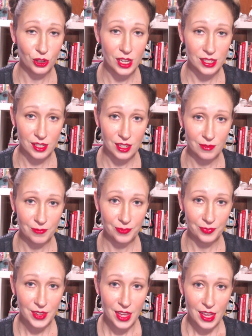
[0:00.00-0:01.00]
closet.
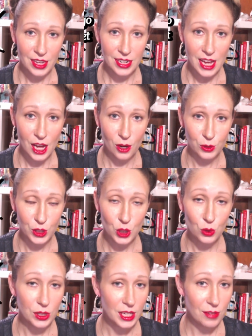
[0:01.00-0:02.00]
Now,
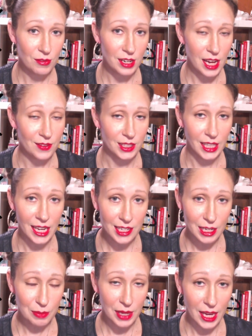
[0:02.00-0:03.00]
you could even have a
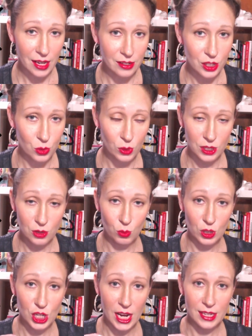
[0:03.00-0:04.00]
landing page
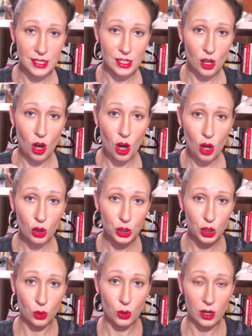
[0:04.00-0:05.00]
which has all
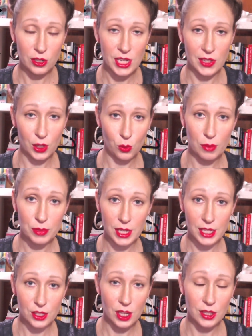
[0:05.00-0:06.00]
your selling
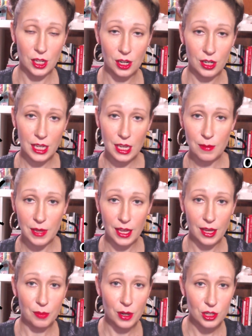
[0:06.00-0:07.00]
websites on there.
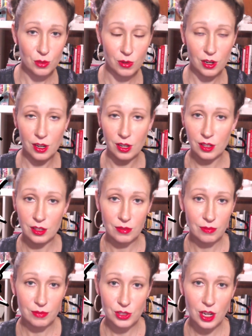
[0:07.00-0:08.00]
eBay, Poshmark,
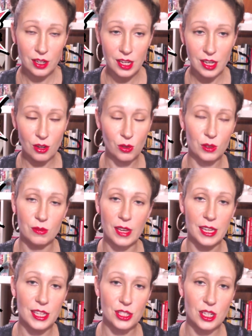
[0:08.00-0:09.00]
StockX, oh,
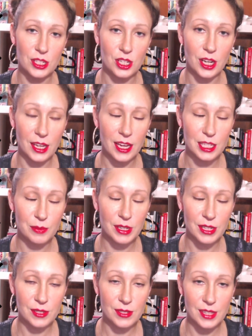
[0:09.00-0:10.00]
I guess not StockX
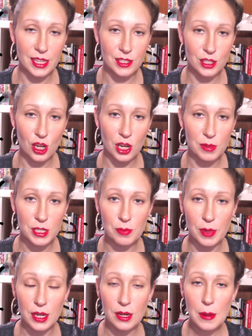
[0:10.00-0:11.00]
because that's anonymous,
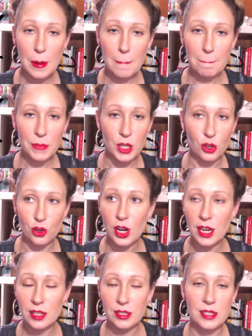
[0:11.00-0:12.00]
but,
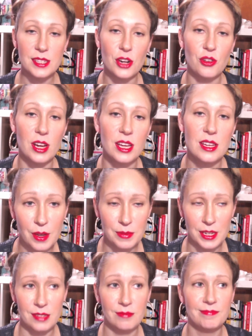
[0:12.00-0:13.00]
Grailed, etc. I
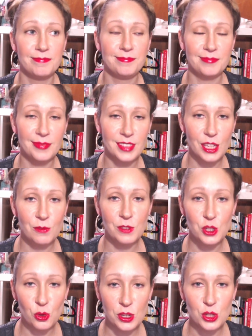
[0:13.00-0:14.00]
mean, the
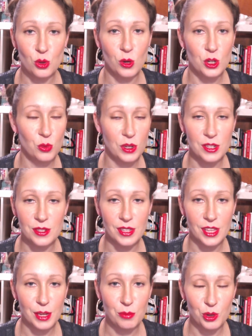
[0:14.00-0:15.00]
inventory storage one is like